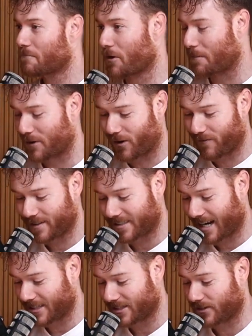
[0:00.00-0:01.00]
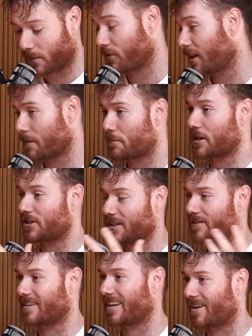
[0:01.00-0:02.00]
proper conversation. So I'm really
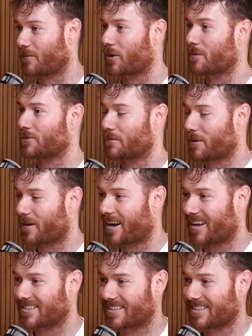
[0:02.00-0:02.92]
appreciative and welcome to the podcast.